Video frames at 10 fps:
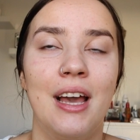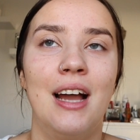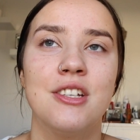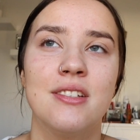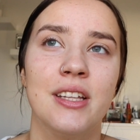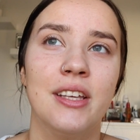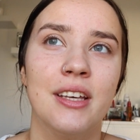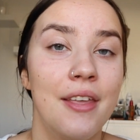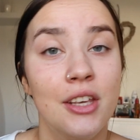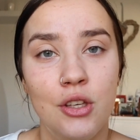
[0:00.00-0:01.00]
yeah, I
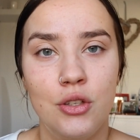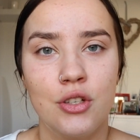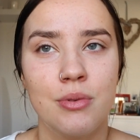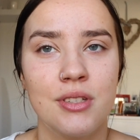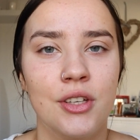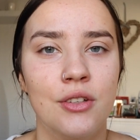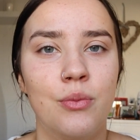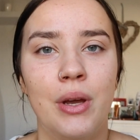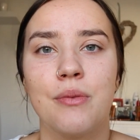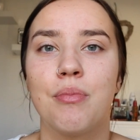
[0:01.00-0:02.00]
think YouTube is a
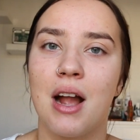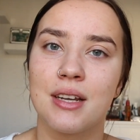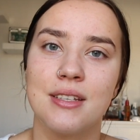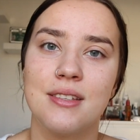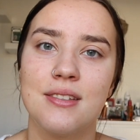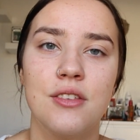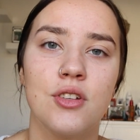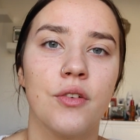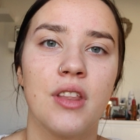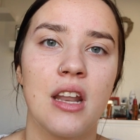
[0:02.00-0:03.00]
good way to practice the
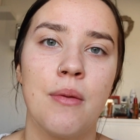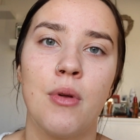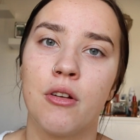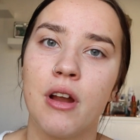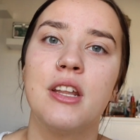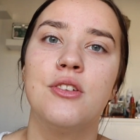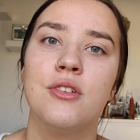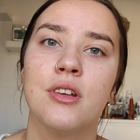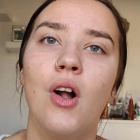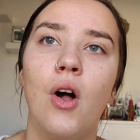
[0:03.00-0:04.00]
stuff that I'm already
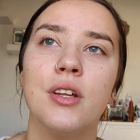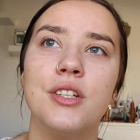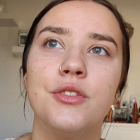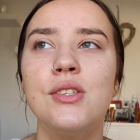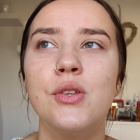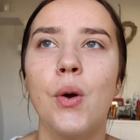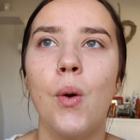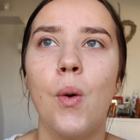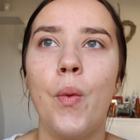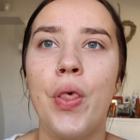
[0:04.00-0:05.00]
doing in college.
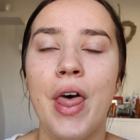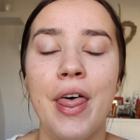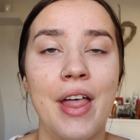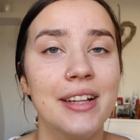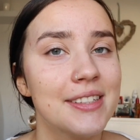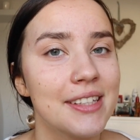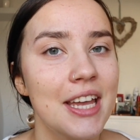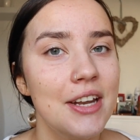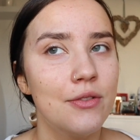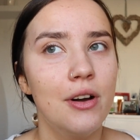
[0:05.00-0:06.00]
So that's
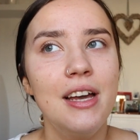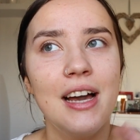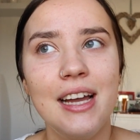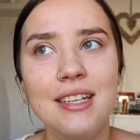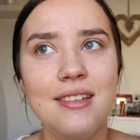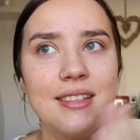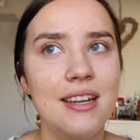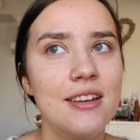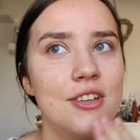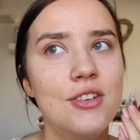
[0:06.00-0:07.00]
kind of why I
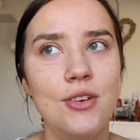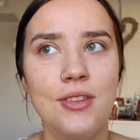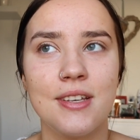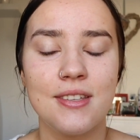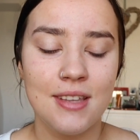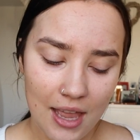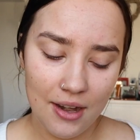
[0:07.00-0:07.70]
decided to do this.